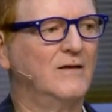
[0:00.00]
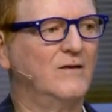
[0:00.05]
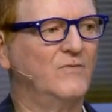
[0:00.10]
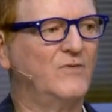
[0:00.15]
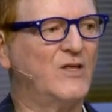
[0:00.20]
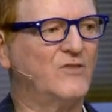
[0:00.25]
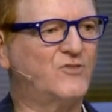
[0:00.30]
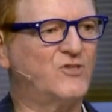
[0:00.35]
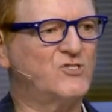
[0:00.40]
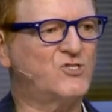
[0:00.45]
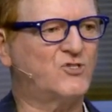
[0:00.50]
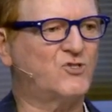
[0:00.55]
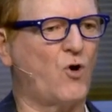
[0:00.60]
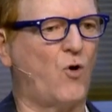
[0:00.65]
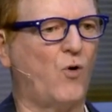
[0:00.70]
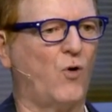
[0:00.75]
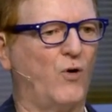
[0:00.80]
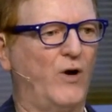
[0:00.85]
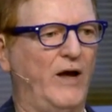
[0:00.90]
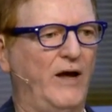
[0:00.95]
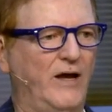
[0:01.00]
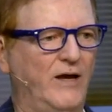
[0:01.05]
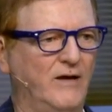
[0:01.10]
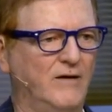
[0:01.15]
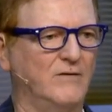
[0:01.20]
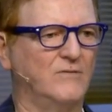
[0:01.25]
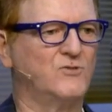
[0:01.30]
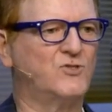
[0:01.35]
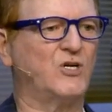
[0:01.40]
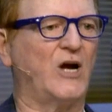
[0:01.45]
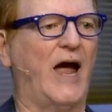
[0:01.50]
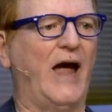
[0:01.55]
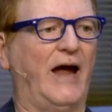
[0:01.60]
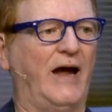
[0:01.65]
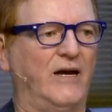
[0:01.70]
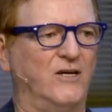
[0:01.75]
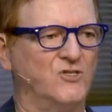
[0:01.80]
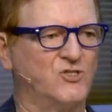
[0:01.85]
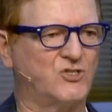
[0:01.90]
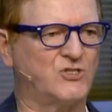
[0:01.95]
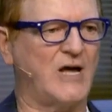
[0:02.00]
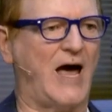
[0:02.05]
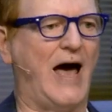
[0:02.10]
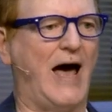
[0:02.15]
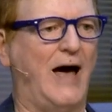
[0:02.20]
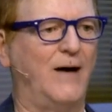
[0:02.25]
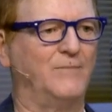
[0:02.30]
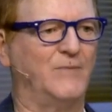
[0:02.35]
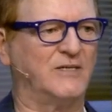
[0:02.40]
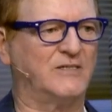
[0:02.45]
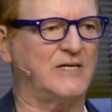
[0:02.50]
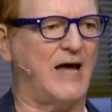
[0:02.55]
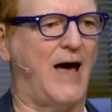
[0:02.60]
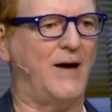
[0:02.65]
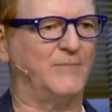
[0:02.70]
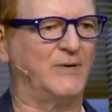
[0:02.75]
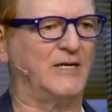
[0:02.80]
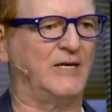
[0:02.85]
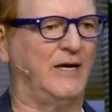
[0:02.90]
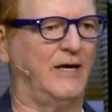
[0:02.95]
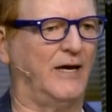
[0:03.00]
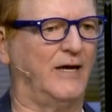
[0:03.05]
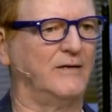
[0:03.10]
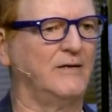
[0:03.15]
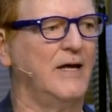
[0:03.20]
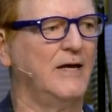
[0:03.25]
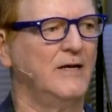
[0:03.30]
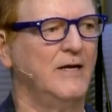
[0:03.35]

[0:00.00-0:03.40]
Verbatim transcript: that the story changed time and time again.